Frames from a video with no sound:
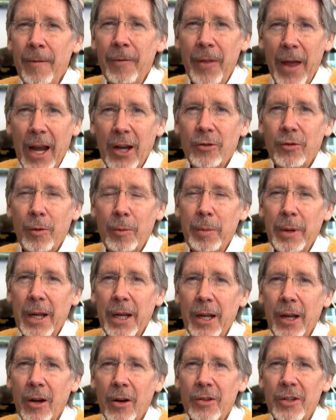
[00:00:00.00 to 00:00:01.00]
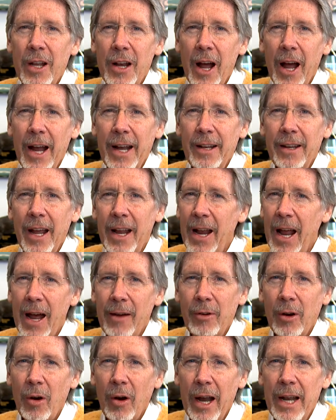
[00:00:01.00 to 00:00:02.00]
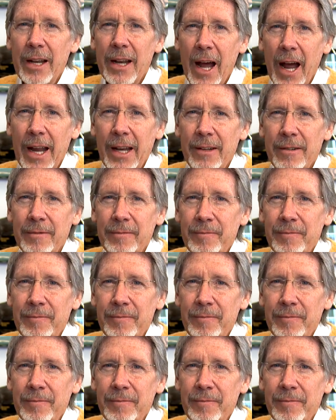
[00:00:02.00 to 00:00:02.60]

Thanks for being here tonight, and have a great night.